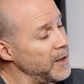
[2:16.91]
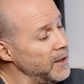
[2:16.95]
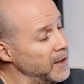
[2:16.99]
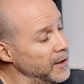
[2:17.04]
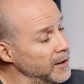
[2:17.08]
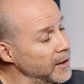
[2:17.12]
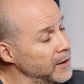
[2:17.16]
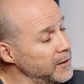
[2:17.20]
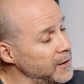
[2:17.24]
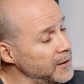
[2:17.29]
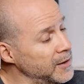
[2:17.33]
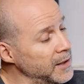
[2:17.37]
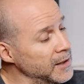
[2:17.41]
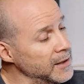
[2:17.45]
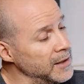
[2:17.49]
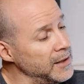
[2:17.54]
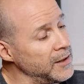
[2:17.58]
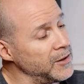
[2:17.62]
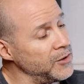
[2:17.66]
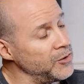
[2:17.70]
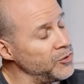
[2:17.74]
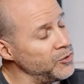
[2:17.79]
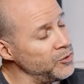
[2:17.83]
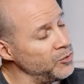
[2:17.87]
Another thing they
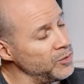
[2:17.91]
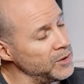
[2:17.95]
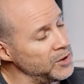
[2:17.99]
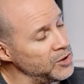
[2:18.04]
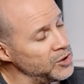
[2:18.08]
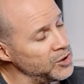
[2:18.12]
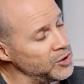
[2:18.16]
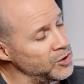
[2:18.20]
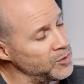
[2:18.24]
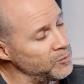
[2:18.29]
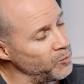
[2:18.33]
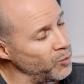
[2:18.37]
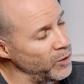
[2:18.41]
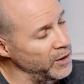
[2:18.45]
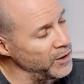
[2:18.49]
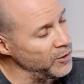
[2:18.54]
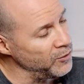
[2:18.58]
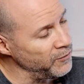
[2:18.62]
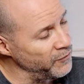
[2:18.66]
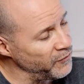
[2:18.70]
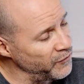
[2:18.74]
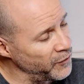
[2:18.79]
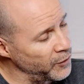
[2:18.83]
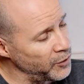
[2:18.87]
could do is just when
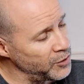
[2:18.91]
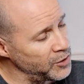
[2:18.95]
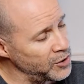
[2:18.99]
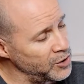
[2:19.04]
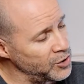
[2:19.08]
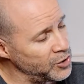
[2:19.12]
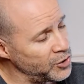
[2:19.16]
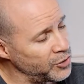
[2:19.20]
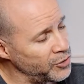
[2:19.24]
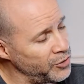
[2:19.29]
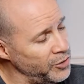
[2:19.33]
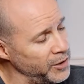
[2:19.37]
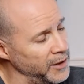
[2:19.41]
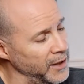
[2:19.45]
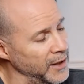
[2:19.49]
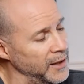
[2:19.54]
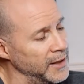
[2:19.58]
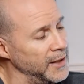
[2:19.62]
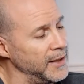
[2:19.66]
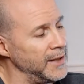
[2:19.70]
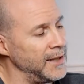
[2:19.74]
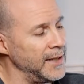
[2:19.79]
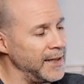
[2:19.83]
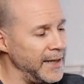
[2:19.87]
you first turn
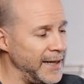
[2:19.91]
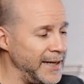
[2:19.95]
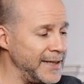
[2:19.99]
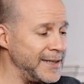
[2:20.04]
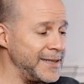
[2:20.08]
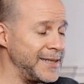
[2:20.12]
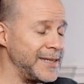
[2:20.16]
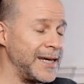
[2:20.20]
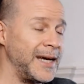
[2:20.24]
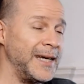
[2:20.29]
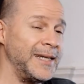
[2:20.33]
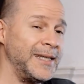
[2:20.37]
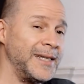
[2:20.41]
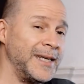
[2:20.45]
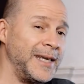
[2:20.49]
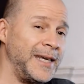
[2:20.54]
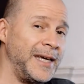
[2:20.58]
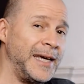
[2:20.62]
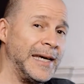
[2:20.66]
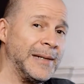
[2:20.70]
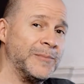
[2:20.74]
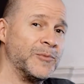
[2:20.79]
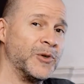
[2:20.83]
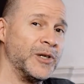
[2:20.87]
it, inside the
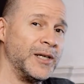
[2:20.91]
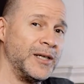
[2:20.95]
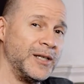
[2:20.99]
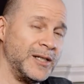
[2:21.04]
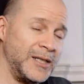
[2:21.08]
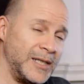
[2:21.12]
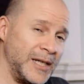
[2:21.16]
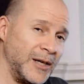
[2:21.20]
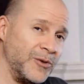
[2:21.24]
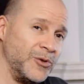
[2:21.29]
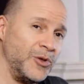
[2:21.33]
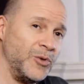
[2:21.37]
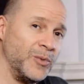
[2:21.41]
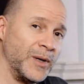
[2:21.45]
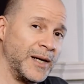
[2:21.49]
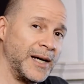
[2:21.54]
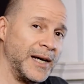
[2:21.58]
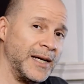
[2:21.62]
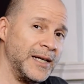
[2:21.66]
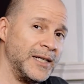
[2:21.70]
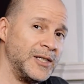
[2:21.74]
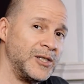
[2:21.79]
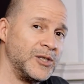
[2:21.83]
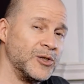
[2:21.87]
camera, it could tell you what
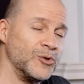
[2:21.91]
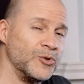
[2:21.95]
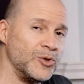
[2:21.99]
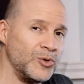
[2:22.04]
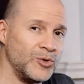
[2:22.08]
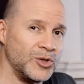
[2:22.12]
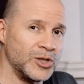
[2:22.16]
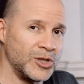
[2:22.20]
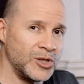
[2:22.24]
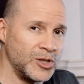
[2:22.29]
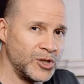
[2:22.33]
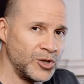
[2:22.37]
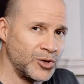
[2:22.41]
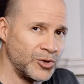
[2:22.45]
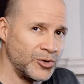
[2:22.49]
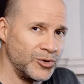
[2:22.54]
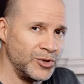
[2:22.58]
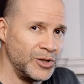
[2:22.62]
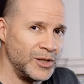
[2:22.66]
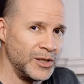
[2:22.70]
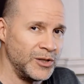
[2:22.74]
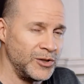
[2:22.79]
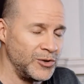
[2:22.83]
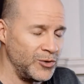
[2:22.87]
ISO you just
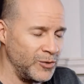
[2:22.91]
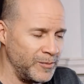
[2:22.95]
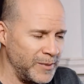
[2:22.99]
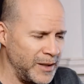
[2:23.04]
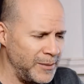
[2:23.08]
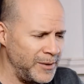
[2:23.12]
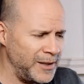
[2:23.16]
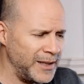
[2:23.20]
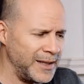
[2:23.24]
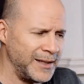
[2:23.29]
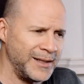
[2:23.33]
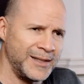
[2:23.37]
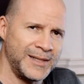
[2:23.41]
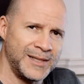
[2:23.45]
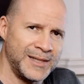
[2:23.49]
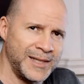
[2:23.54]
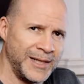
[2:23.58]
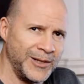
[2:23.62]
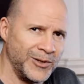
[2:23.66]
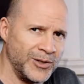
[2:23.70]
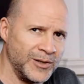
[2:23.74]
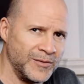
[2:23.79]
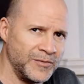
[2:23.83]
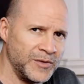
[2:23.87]
turned it to. Maybe that could
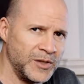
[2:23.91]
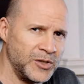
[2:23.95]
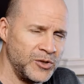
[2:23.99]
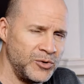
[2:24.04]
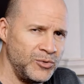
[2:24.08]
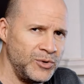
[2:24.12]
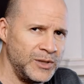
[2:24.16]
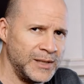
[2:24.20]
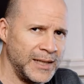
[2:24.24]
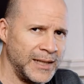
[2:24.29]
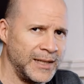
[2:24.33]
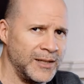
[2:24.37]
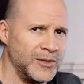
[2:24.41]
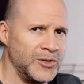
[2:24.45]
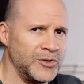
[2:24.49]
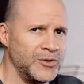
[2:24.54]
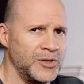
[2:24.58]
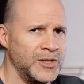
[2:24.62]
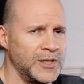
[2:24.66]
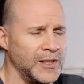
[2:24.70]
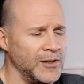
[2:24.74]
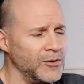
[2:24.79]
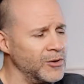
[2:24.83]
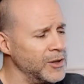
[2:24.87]
stay on for 2 seconds or
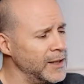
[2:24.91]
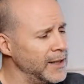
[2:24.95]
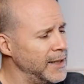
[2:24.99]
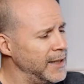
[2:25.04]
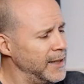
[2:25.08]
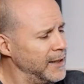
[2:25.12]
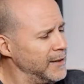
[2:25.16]
so.